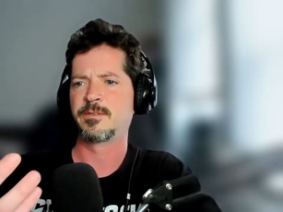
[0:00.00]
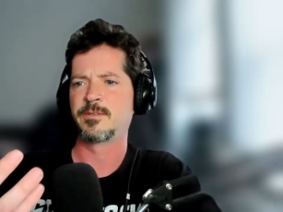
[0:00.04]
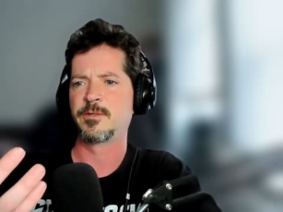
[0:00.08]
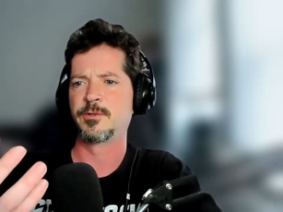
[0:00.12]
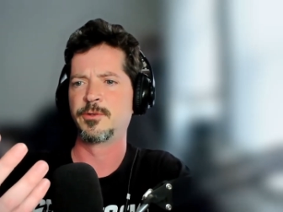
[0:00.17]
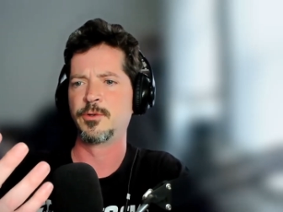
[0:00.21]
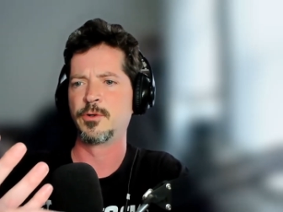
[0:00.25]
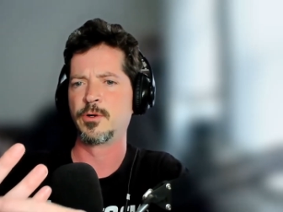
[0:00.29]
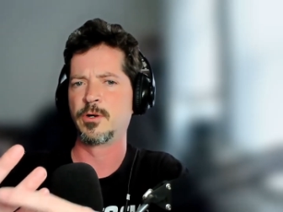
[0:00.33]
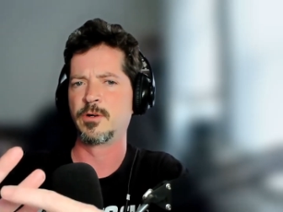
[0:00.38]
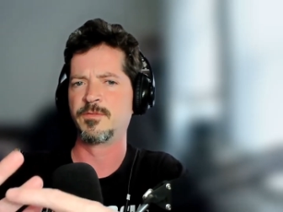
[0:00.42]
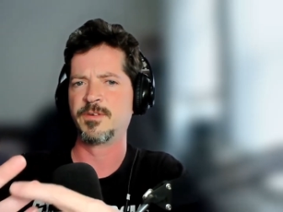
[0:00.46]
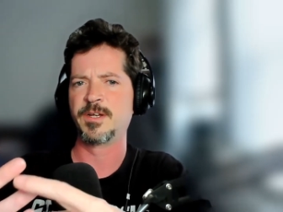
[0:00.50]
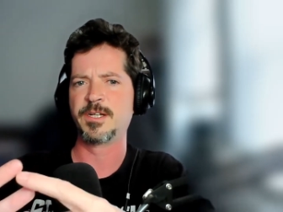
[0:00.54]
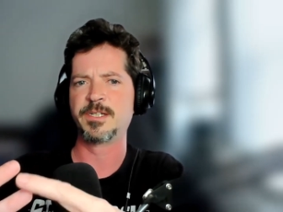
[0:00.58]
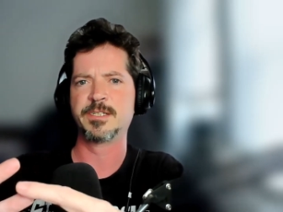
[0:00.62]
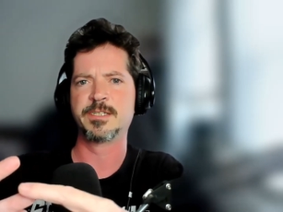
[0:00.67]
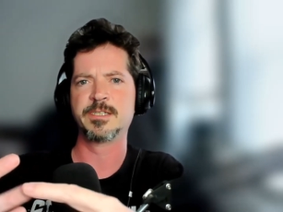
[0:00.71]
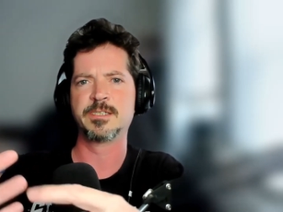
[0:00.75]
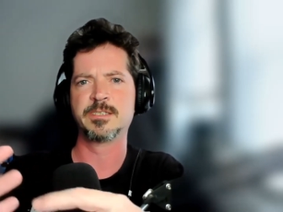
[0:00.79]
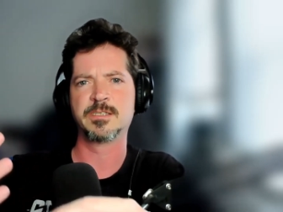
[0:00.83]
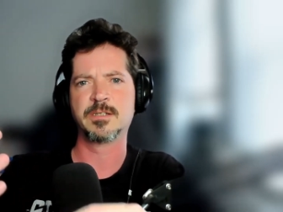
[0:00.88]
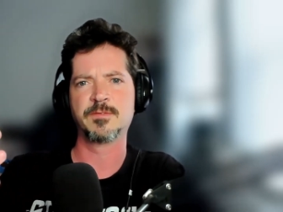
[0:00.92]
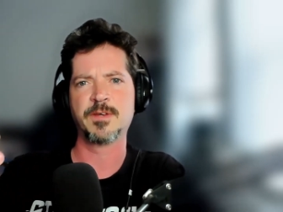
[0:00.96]
the nerve
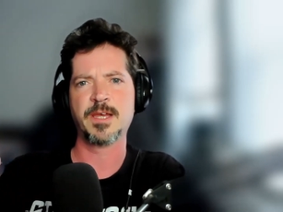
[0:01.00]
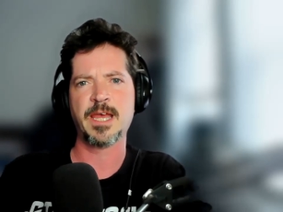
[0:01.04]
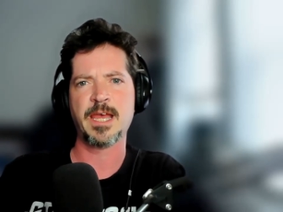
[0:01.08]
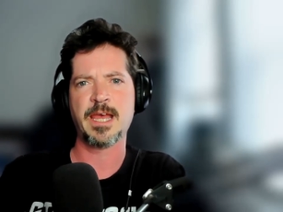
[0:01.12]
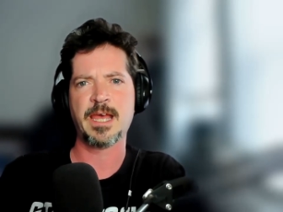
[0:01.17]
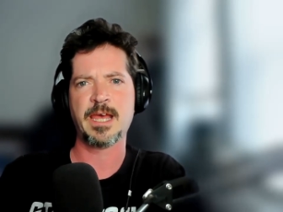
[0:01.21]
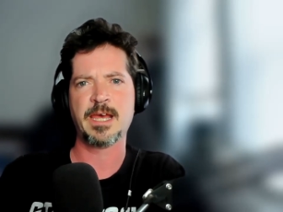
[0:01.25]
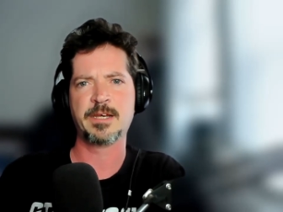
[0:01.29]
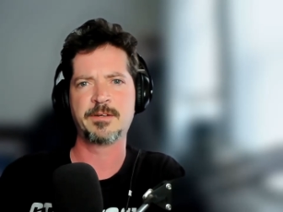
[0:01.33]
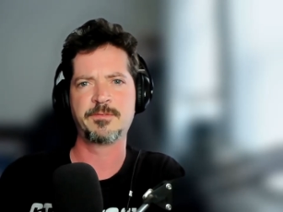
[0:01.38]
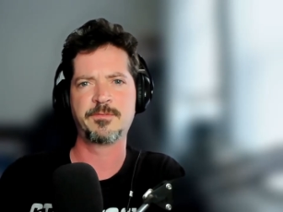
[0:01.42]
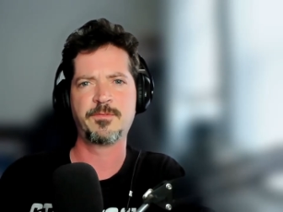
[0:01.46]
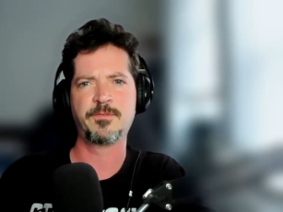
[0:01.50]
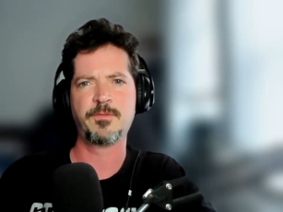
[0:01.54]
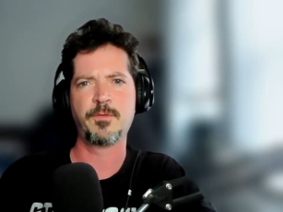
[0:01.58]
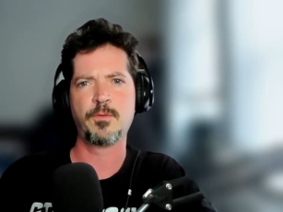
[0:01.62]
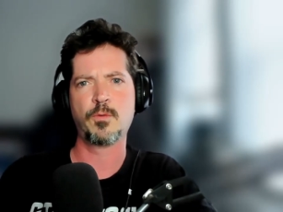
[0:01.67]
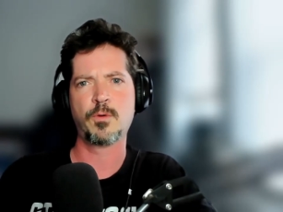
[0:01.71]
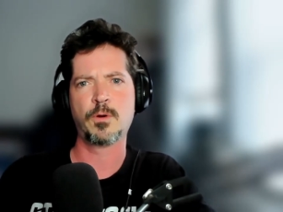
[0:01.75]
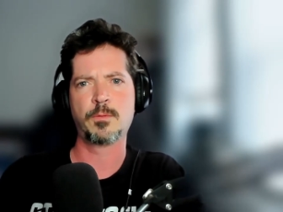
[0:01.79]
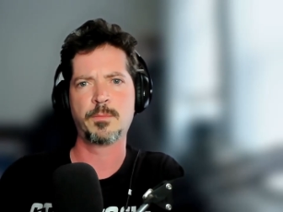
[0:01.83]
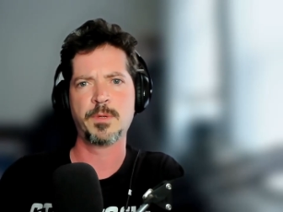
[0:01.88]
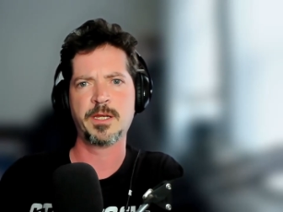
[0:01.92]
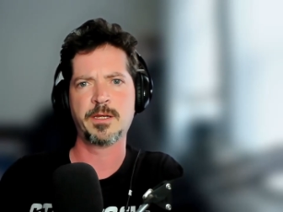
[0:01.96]
endings of a hand
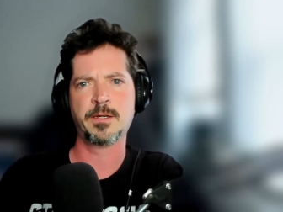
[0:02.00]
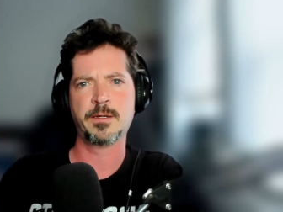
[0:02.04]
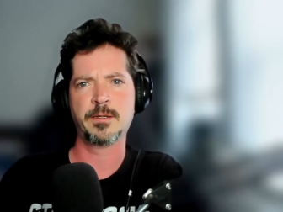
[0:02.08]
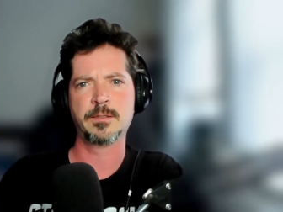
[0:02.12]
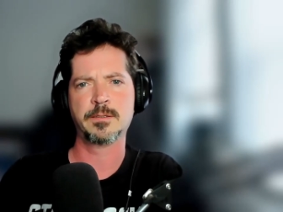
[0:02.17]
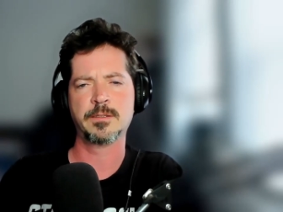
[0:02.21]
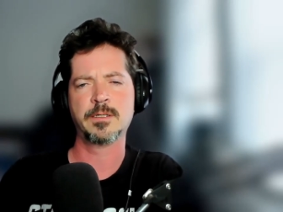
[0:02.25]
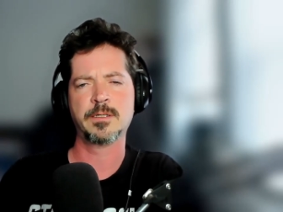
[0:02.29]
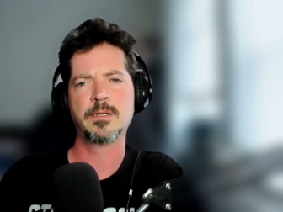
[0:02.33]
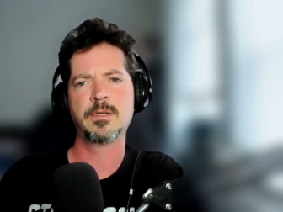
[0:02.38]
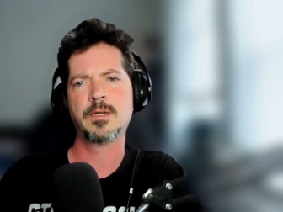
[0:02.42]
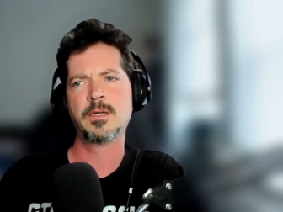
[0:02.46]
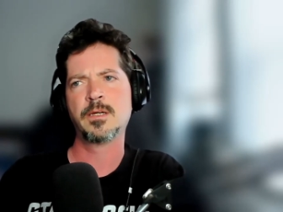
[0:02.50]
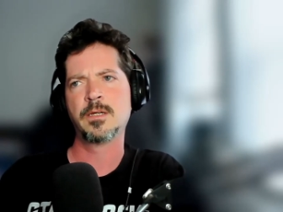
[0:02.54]
forming.